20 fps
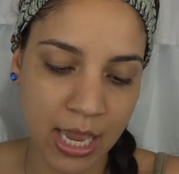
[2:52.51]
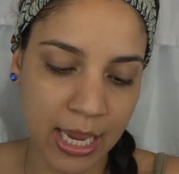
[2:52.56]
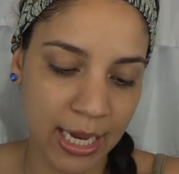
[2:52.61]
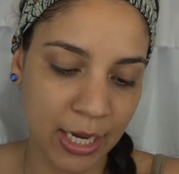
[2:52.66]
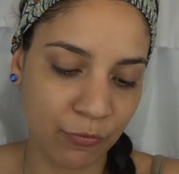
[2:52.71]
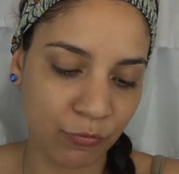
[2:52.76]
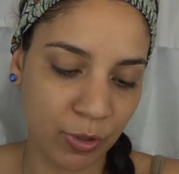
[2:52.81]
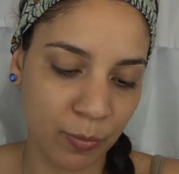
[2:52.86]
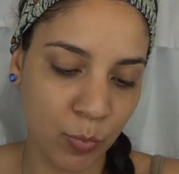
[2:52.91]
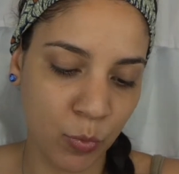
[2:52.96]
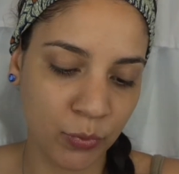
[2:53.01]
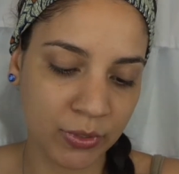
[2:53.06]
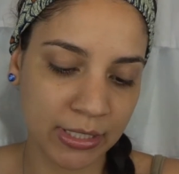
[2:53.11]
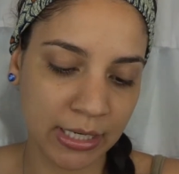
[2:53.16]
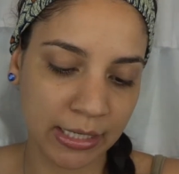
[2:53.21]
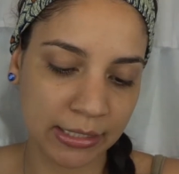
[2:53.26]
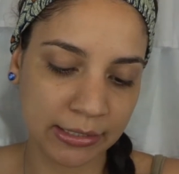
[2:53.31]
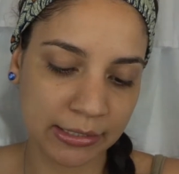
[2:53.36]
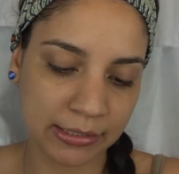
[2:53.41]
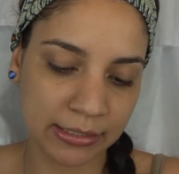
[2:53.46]
It removes
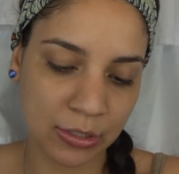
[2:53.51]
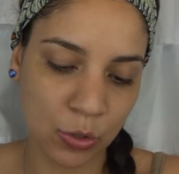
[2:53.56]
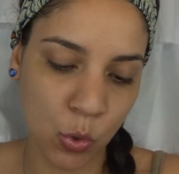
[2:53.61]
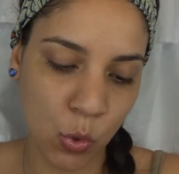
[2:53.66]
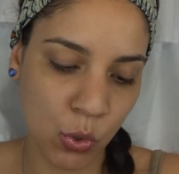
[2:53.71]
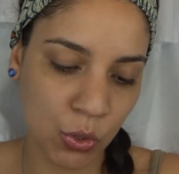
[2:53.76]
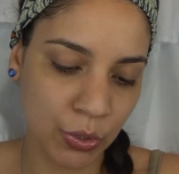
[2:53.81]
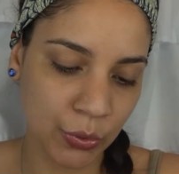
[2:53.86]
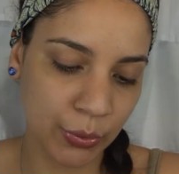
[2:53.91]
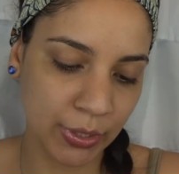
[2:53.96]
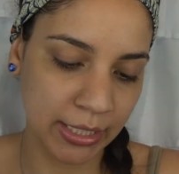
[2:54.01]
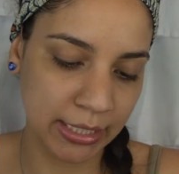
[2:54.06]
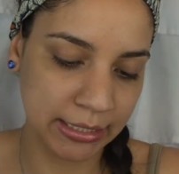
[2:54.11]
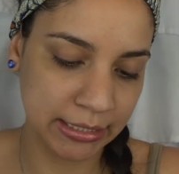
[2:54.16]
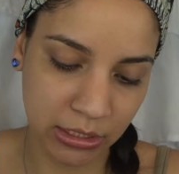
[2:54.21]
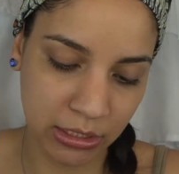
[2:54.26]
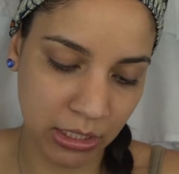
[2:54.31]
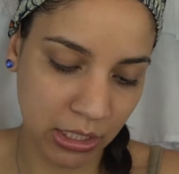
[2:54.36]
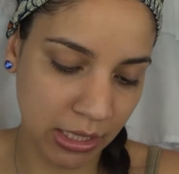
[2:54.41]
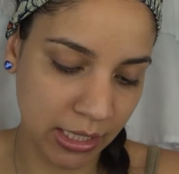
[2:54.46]
excess oil
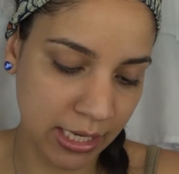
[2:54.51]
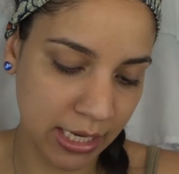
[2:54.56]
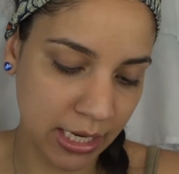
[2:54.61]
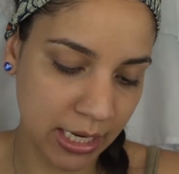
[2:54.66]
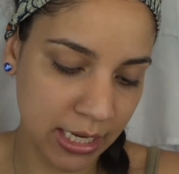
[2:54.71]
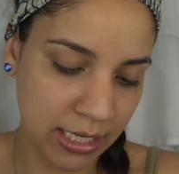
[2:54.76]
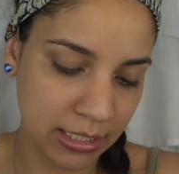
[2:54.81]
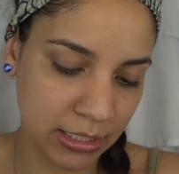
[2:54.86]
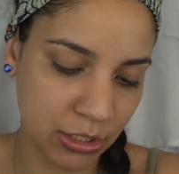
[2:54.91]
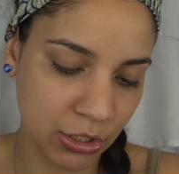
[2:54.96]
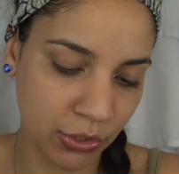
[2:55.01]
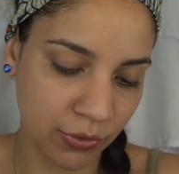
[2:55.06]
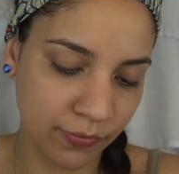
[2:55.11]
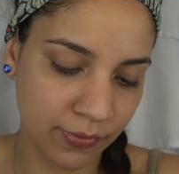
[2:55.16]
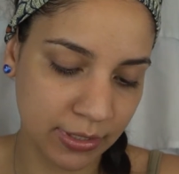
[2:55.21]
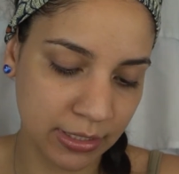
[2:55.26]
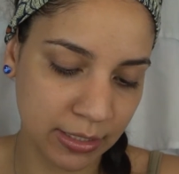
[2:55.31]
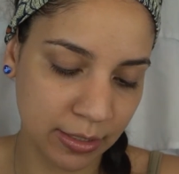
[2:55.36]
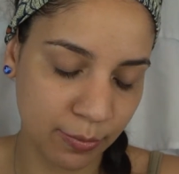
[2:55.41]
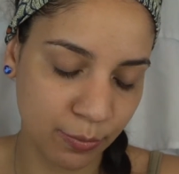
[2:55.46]
and dulling
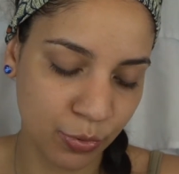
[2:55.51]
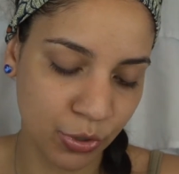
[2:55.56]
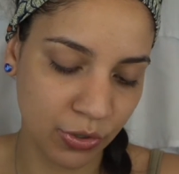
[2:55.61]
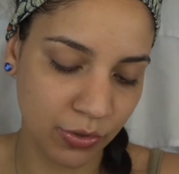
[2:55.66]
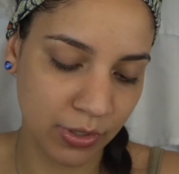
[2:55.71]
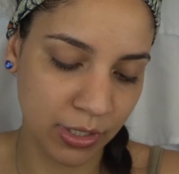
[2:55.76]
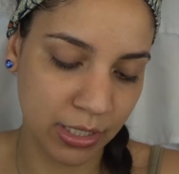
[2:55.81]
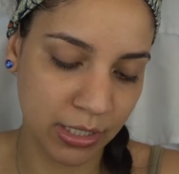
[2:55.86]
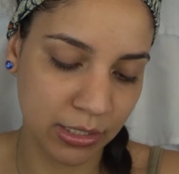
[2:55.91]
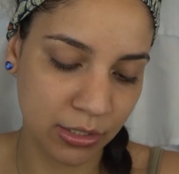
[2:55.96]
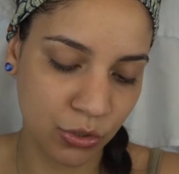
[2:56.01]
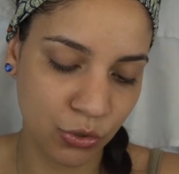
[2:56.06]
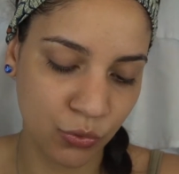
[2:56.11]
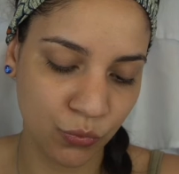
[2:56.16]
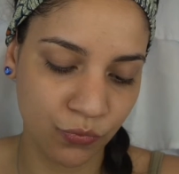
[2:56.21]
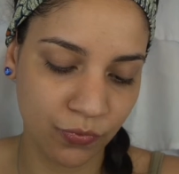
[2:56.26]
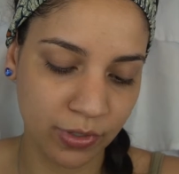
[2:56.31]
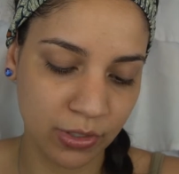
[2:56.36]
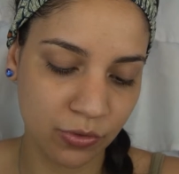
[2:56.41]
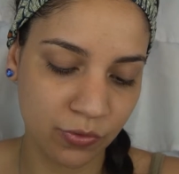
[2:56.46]
surface impurities
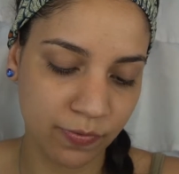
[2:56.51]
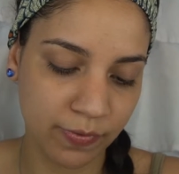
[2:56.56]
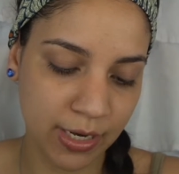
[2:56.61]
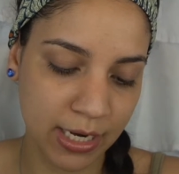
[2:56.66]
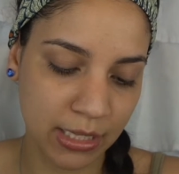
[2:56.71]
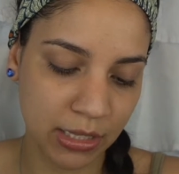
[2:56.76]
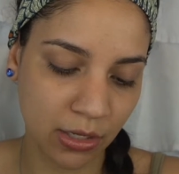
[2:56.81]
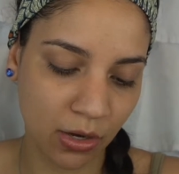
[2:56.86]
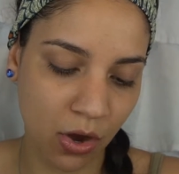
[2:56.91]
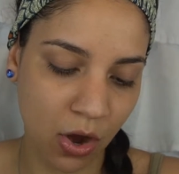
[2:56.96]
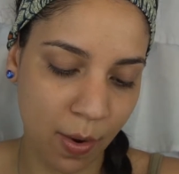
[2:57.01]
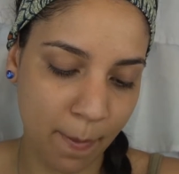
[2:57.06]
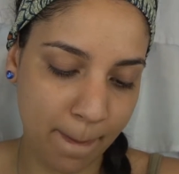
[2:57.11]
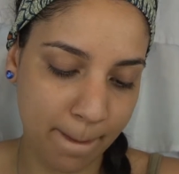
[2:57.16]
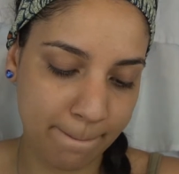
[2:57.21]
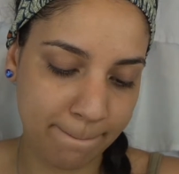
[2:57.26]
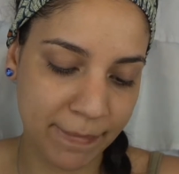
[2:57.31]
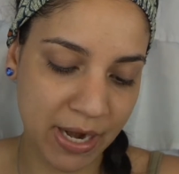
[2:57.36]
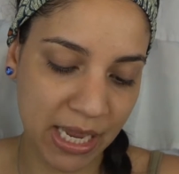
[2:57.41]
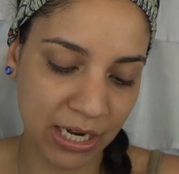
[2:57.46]
to rejuvenate the
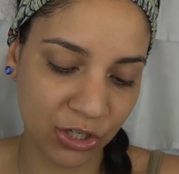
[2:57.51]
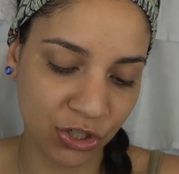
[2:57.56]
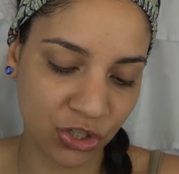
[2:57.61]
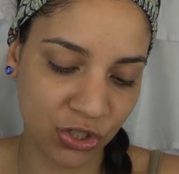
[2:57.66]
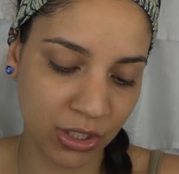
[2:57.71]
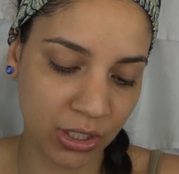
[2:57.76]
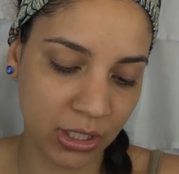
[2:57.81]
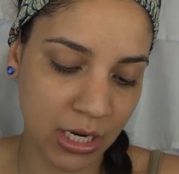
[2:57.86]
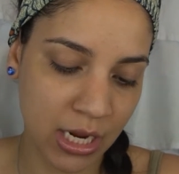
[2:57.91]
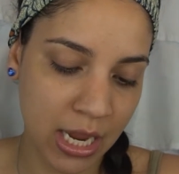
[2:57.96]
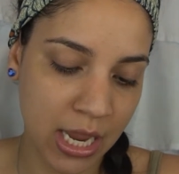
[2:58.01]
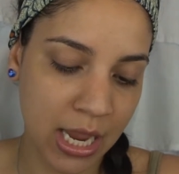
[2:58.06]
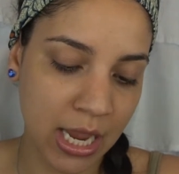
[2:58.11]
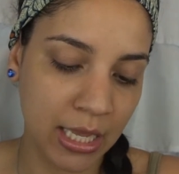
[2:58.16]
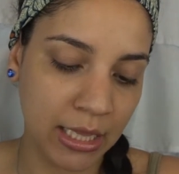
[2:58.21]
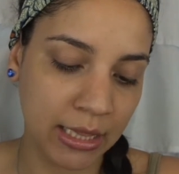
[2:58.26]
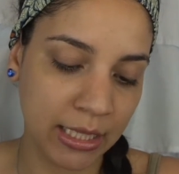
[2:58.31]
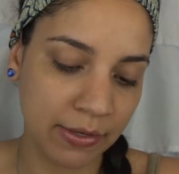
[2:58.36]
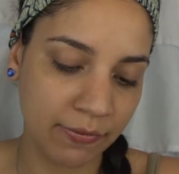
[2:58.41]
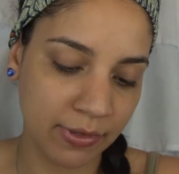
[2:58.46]
complexion,
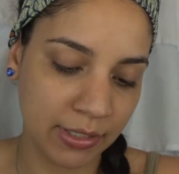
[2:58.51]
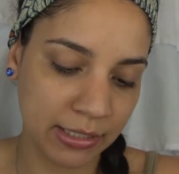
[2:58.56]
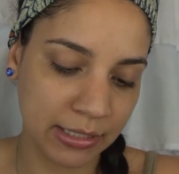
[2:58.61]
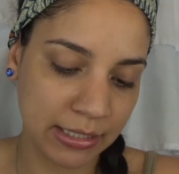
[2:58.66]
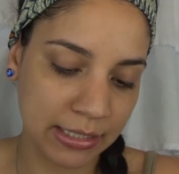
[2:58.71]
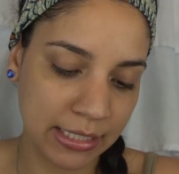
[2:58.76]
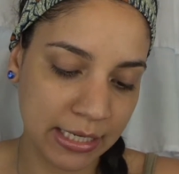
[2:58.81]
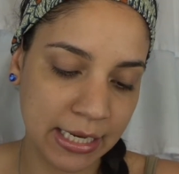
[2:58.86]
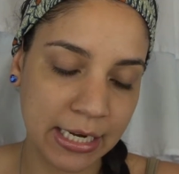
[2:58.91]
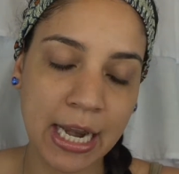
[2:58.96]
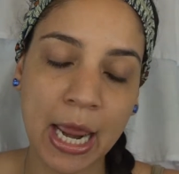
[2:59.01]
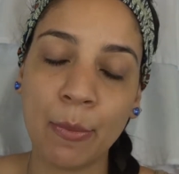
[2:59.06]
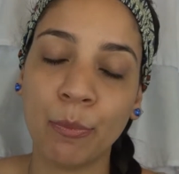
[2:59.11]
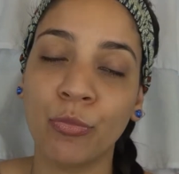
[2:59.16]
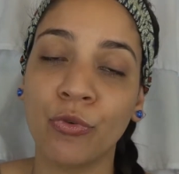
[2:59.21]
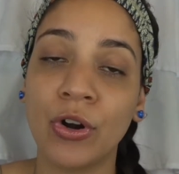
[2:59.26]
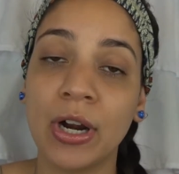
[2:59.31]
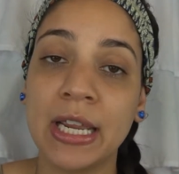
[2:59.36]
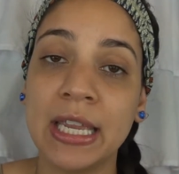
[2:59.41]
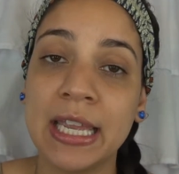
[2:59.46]
leaving skin
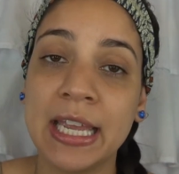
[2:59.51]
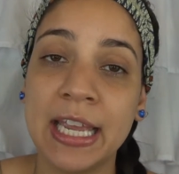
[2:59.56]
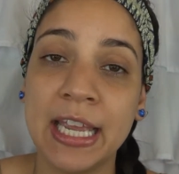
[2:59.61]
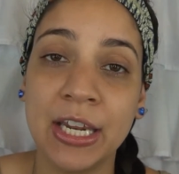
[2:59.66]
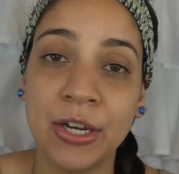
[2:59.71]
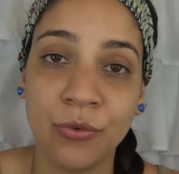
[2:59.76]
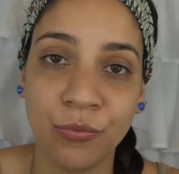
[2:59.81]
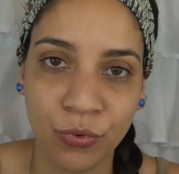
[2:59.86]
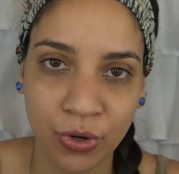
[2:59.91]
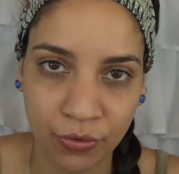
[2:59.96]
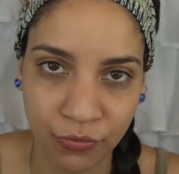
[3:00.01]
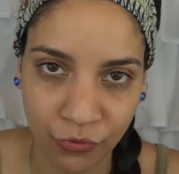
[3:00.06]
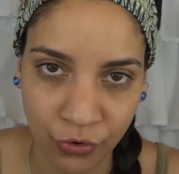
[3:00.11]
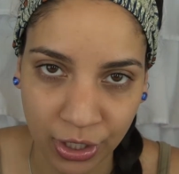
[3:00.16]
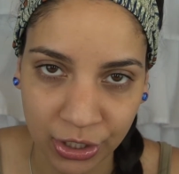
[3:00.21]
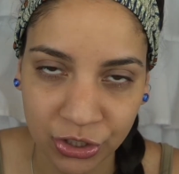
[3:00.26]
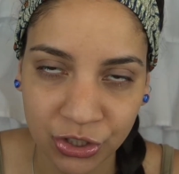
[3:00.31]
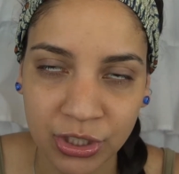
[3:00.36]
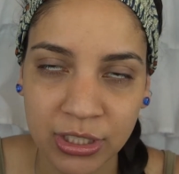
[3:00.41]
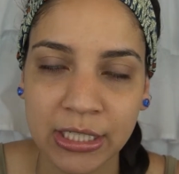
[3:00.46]
bright and
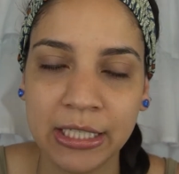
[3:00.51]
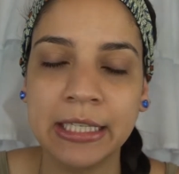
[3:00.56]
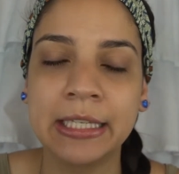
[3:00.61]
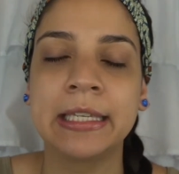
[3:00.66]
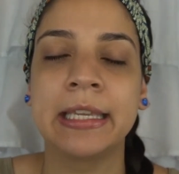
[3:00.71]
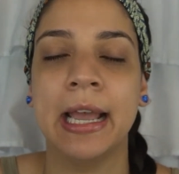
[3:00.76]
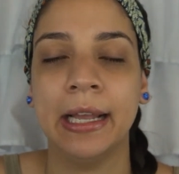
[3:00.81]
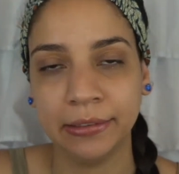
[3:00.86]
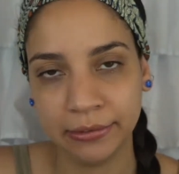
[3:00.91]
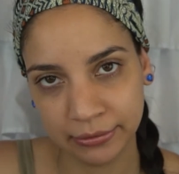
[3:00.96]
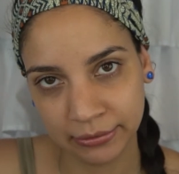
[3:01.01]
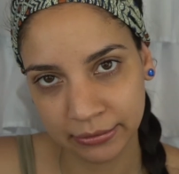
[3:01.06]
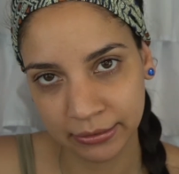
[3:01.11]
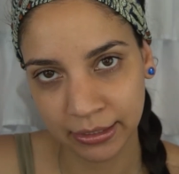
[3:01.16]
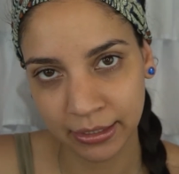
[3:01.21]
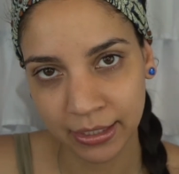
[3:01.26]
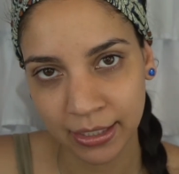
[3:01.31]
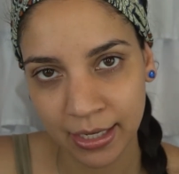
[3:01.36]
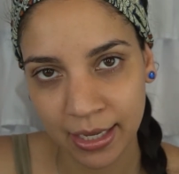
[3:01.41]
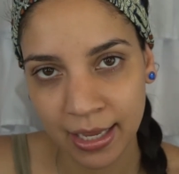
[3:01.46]
refreshed. Yes,